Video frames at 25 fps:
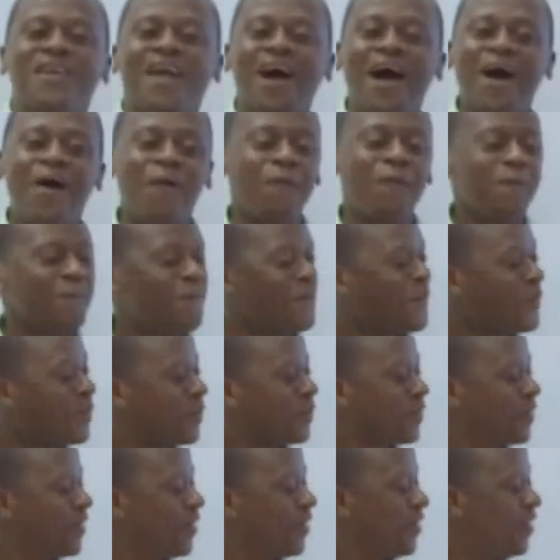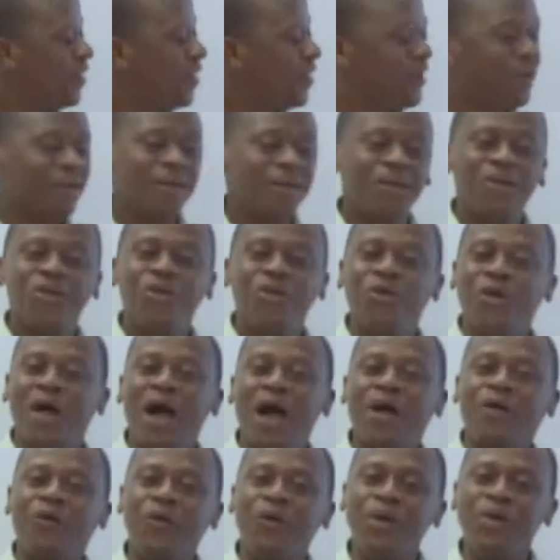Now, you
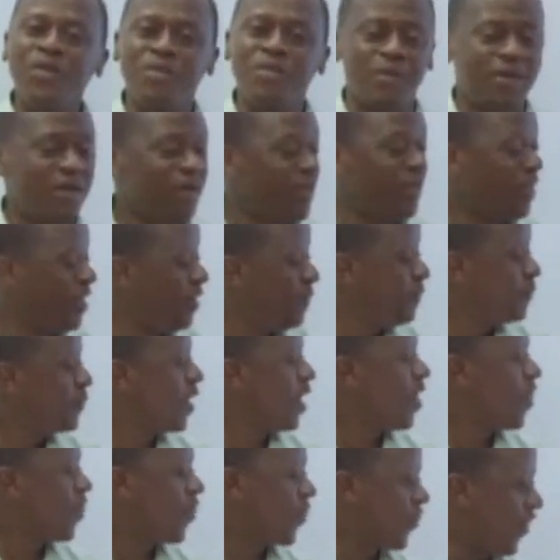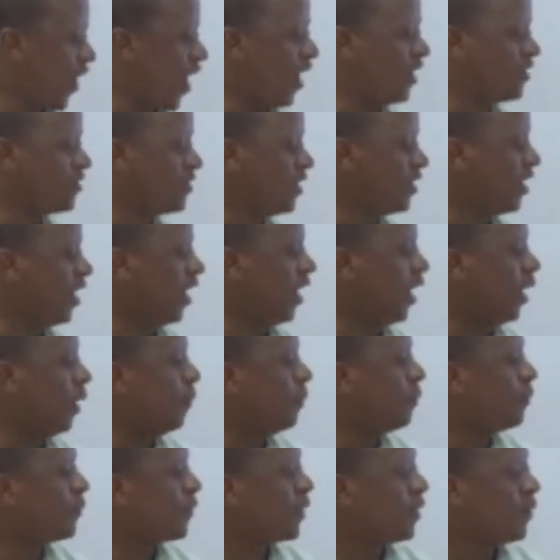agree with me that
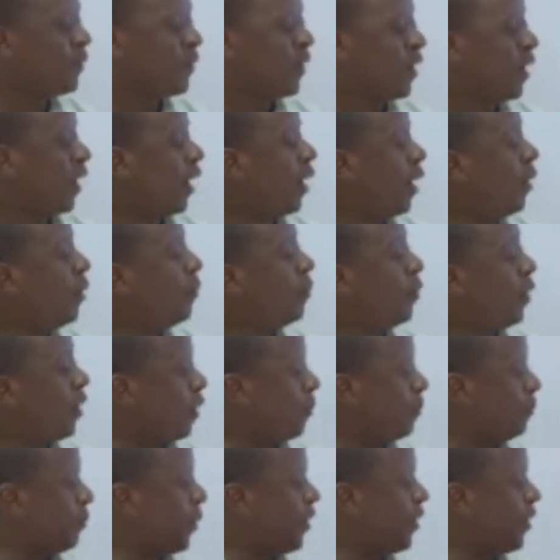um, a, a,